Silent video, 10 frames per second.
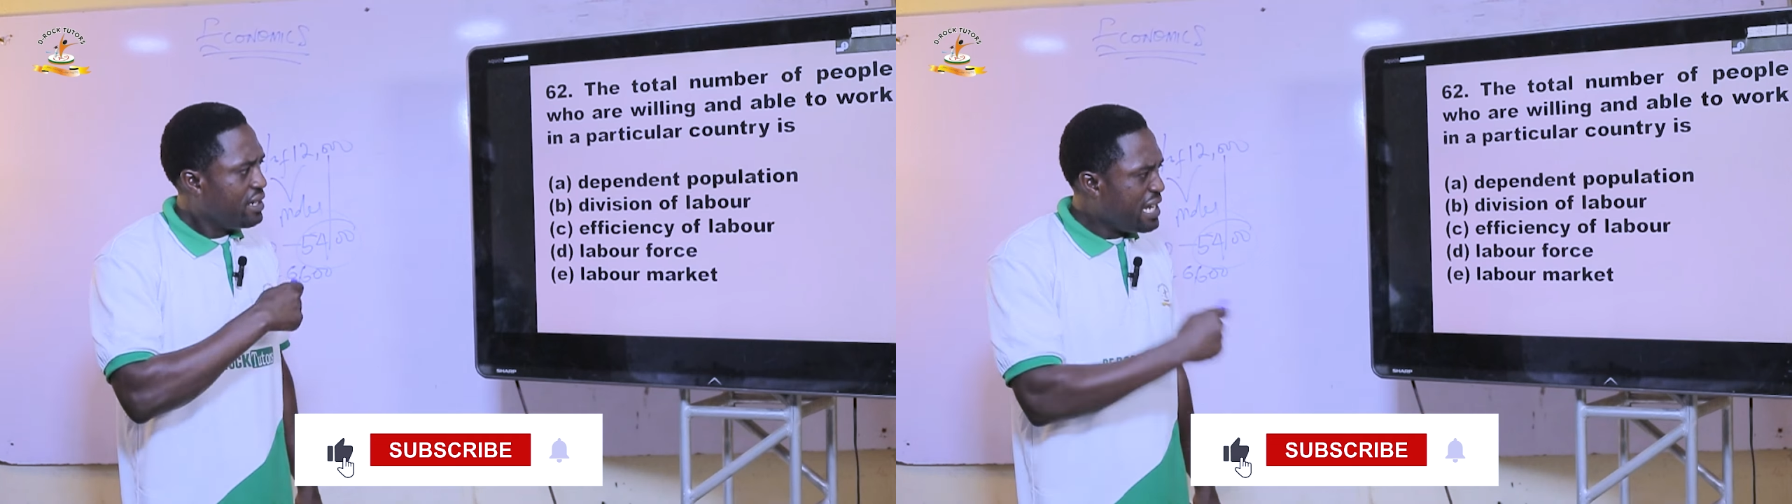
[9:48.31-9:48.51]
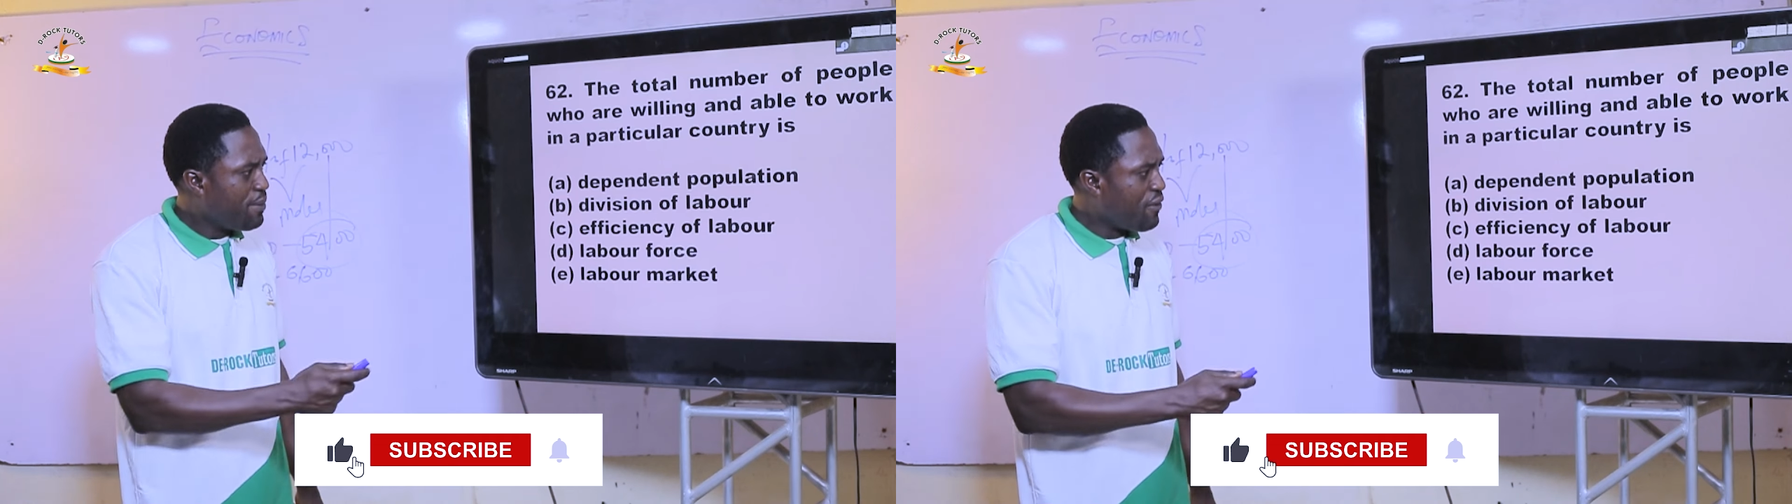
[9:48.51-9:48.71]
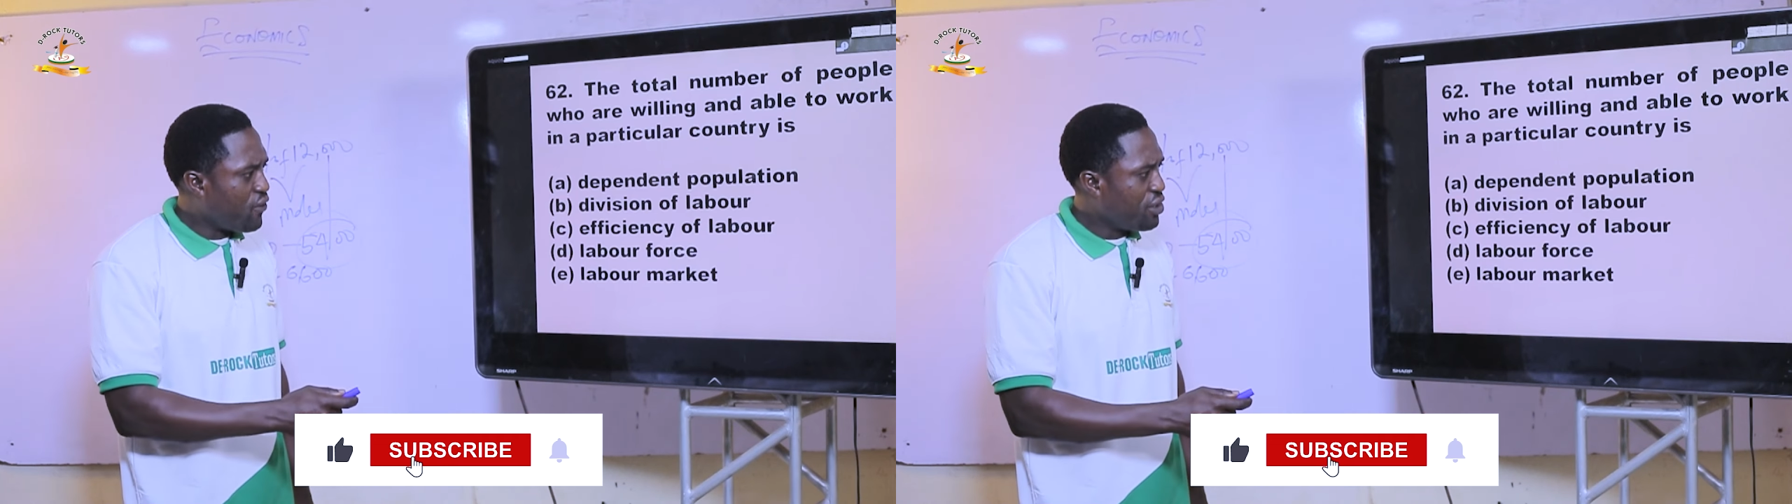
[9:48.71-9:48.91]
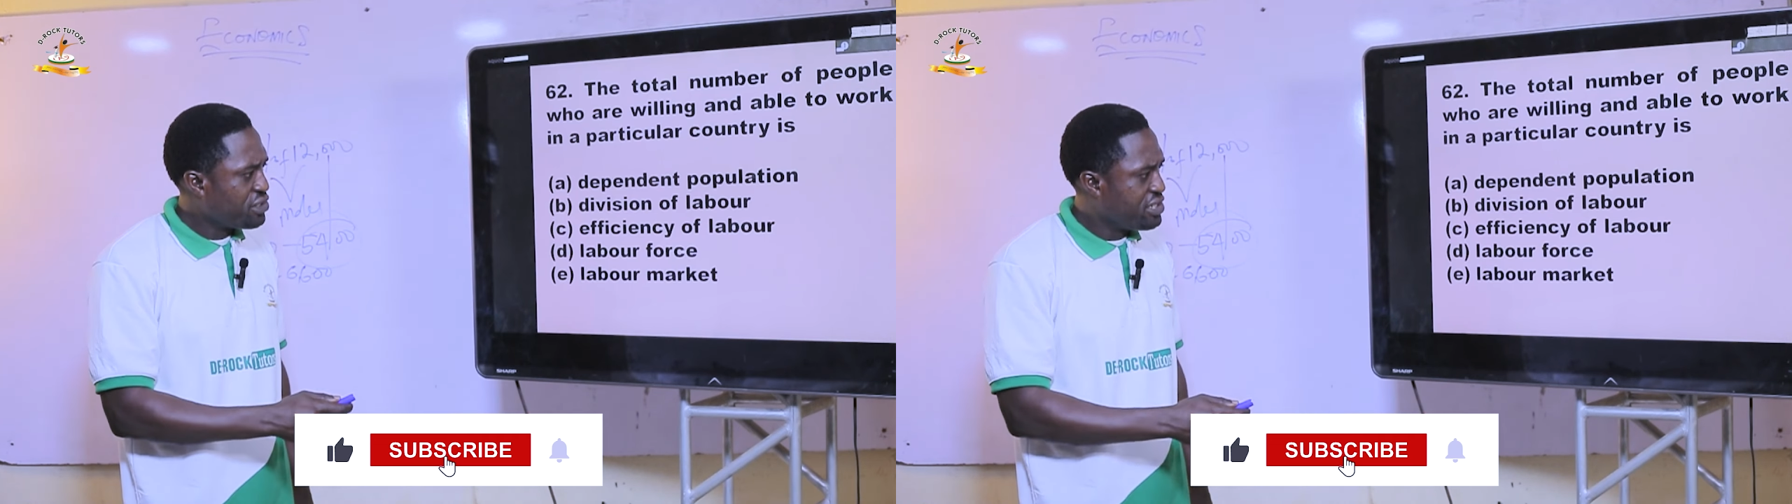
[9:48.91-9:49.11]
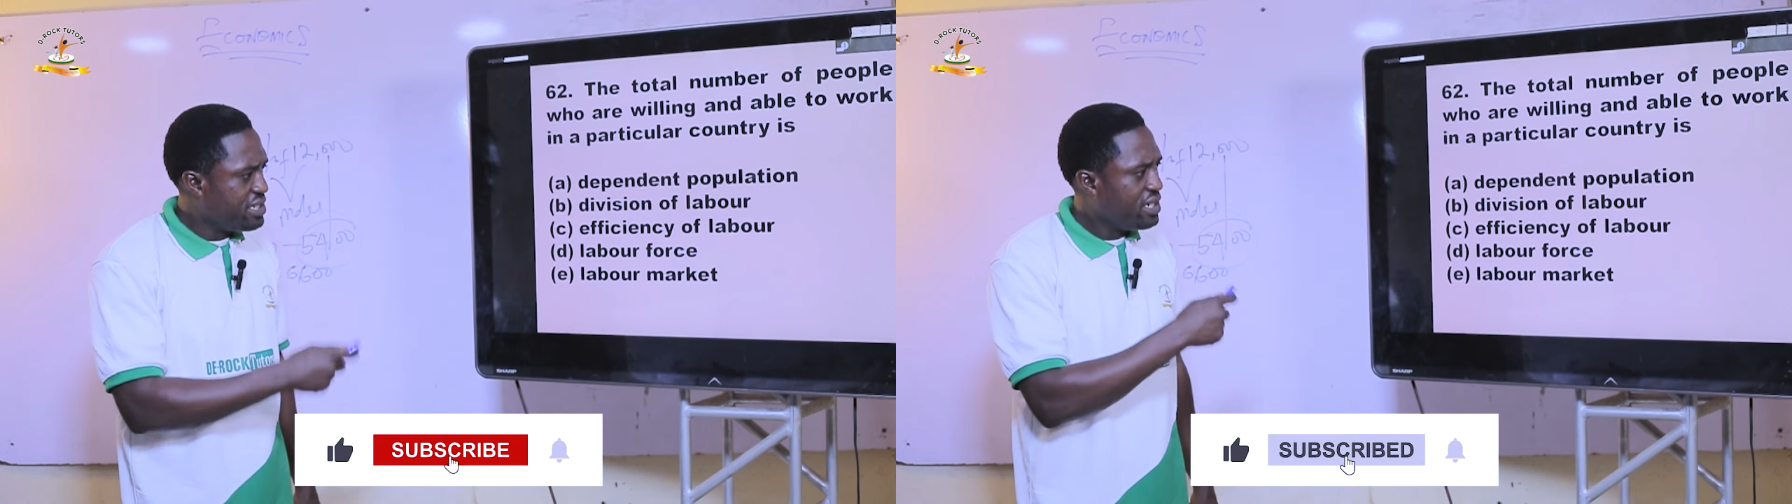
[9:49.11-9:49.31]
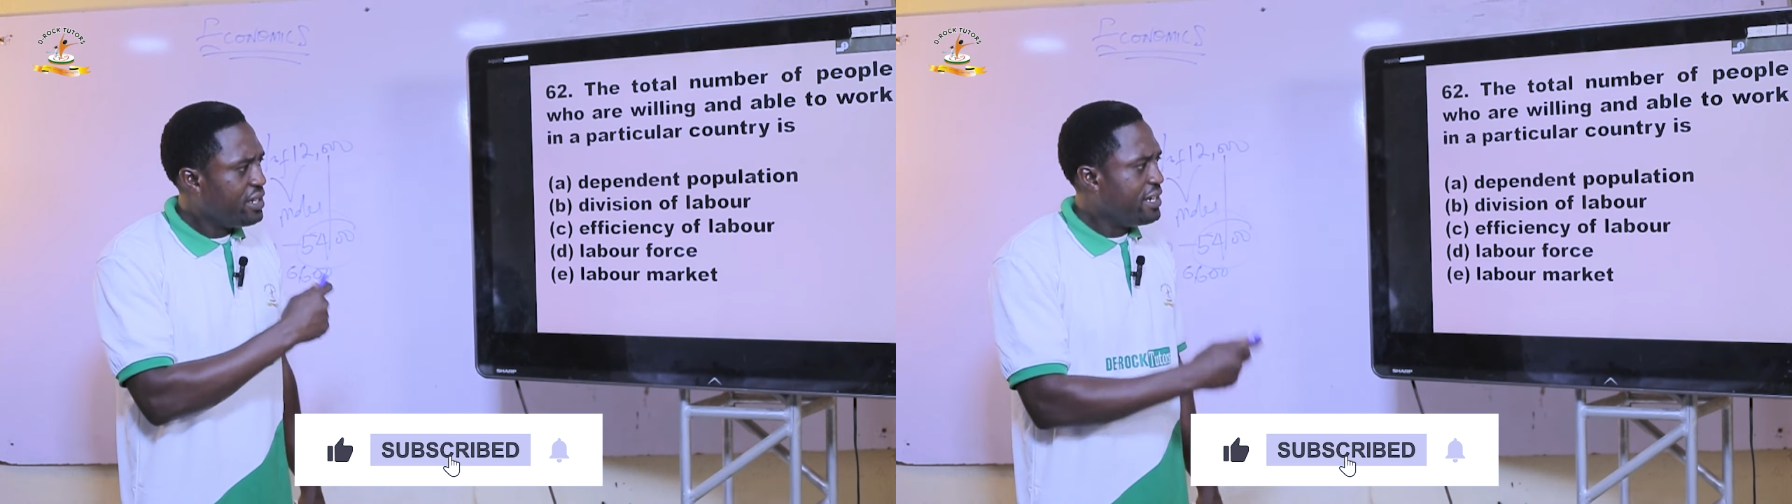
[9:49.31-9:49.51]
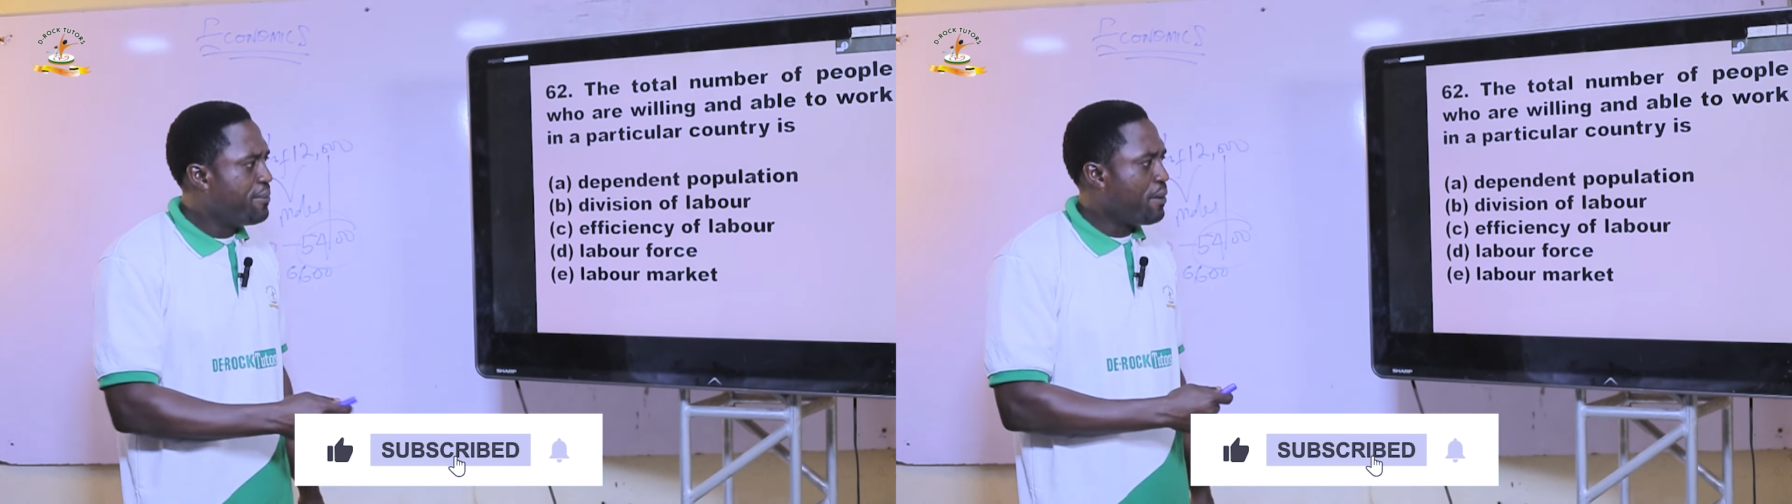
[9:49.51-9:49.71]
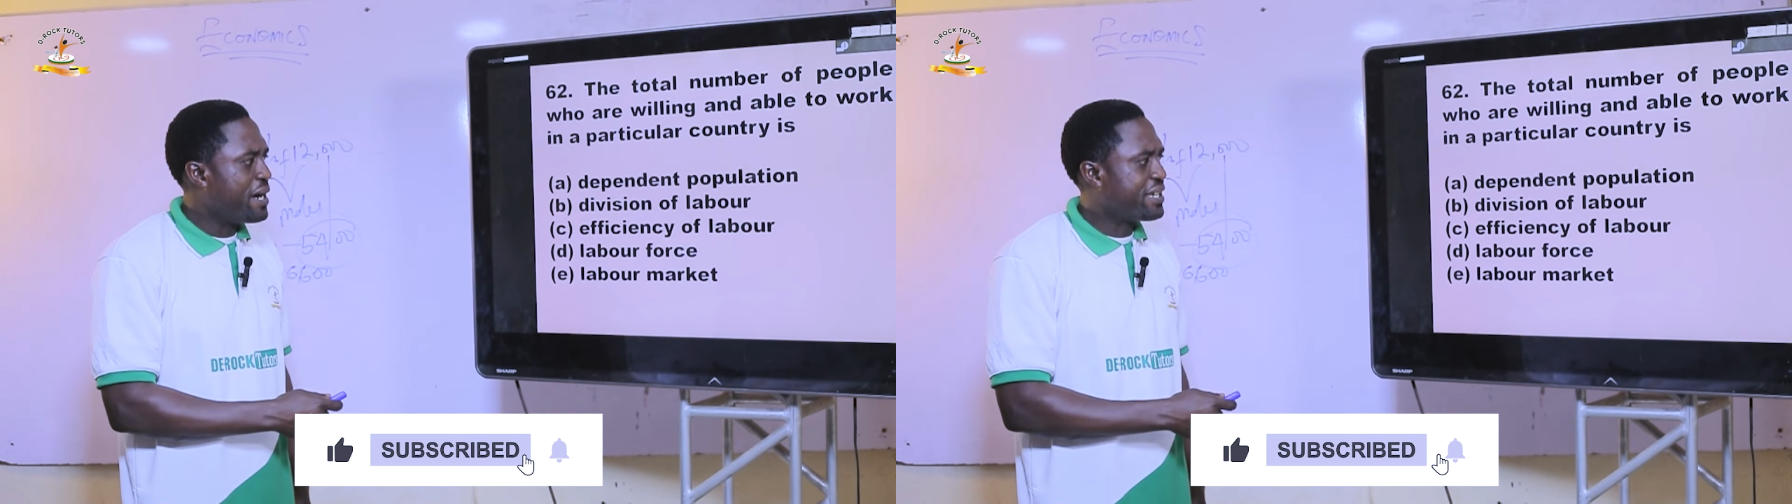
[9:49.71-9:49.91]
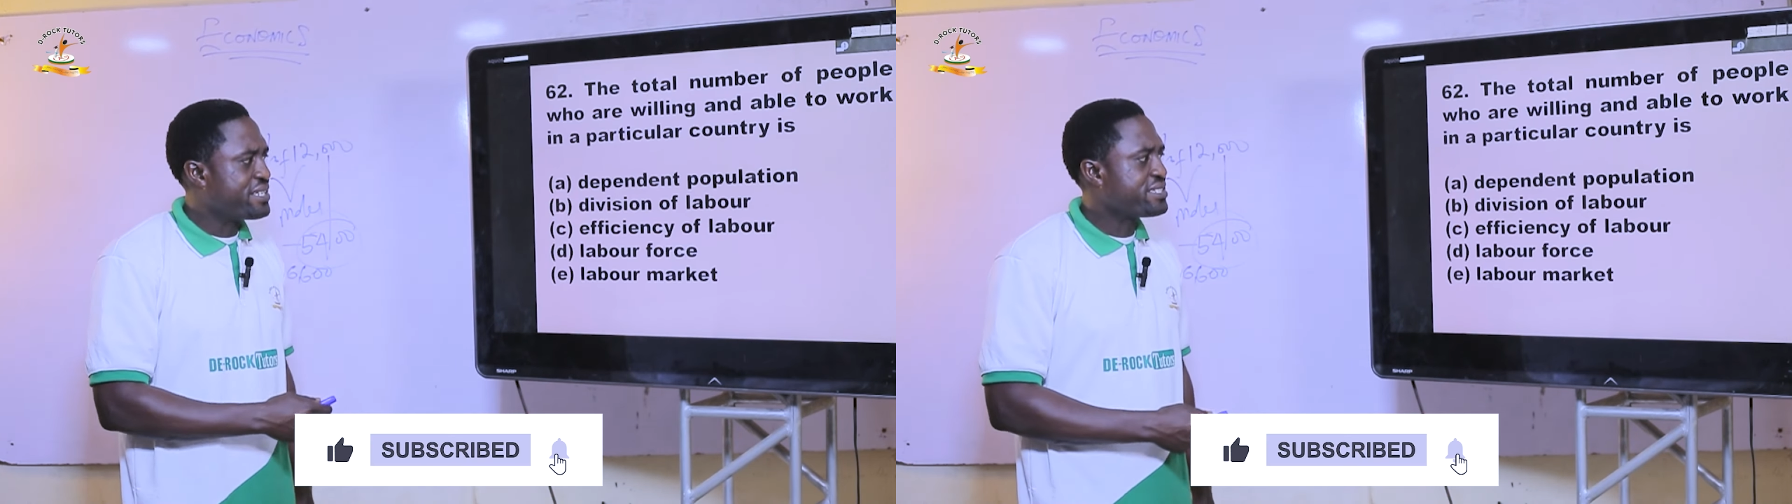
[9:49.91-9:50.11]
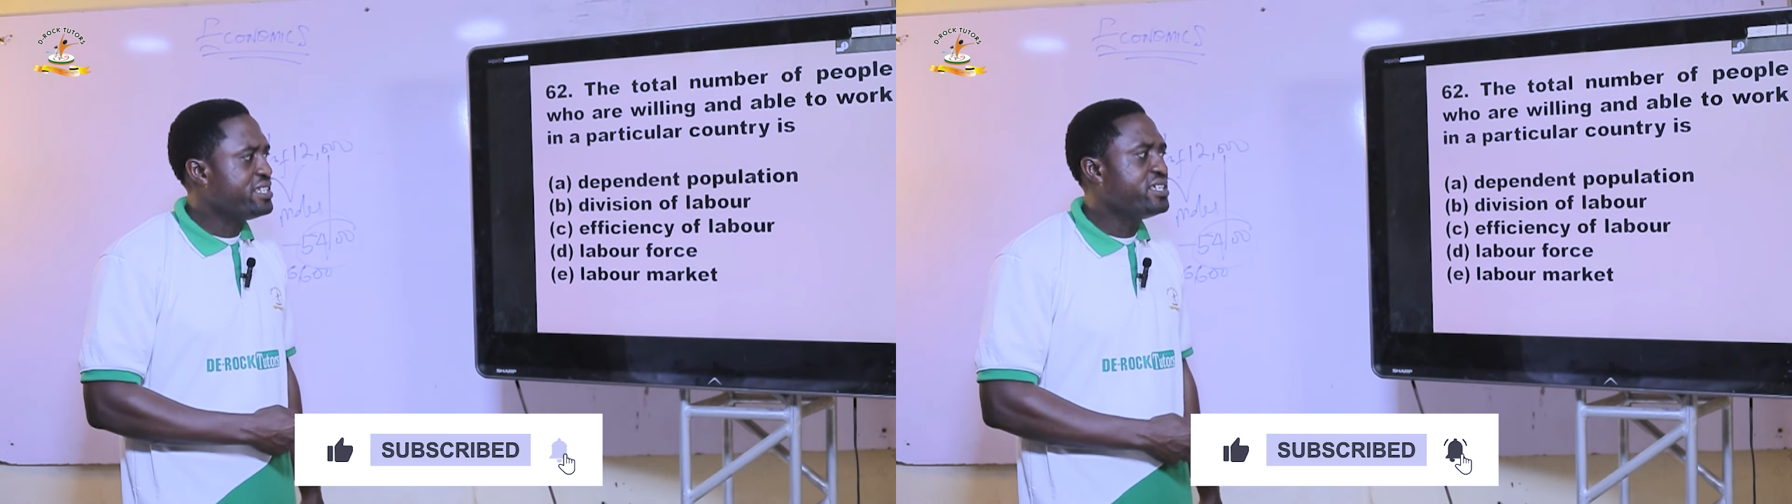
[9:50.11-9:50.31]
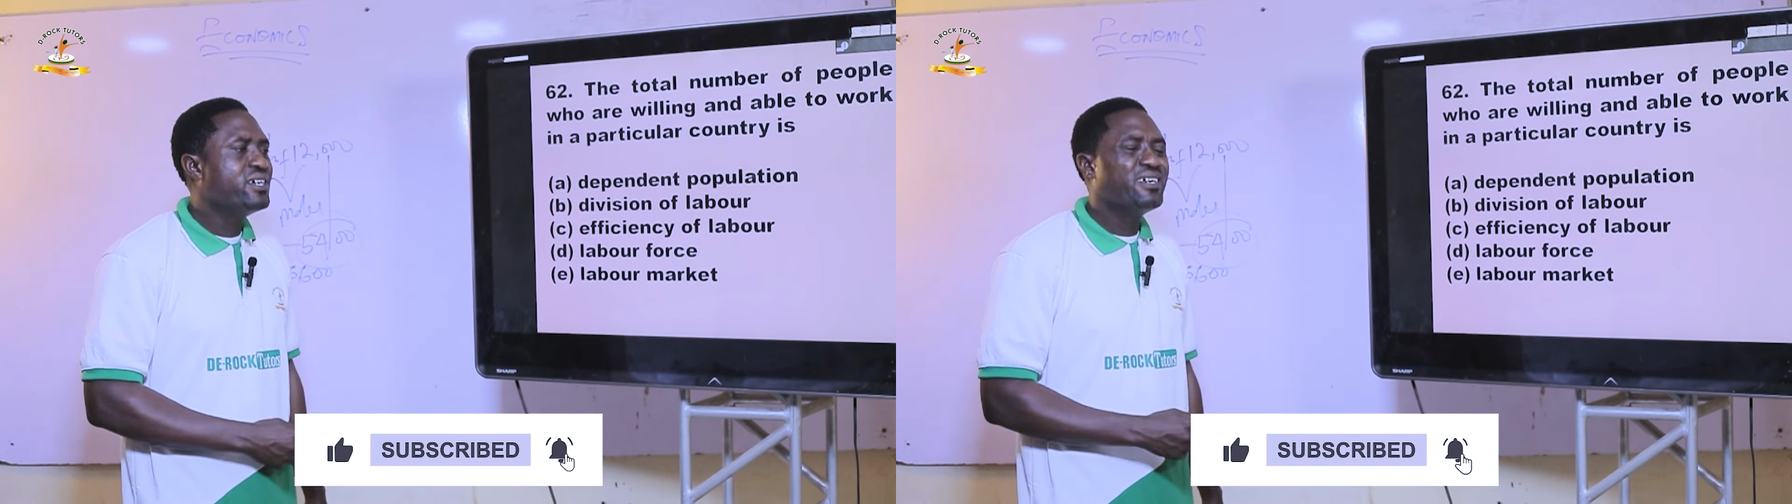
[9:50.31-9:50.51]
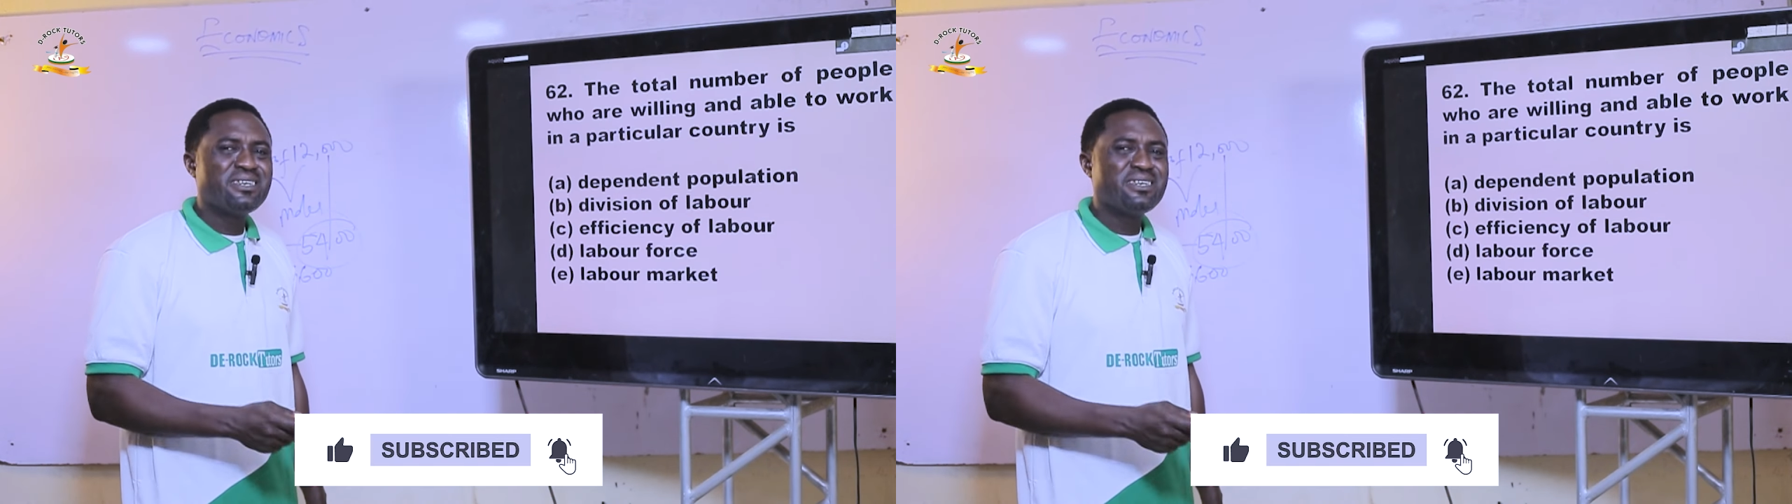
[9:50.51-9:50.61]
Labor force, D. Labor market, E.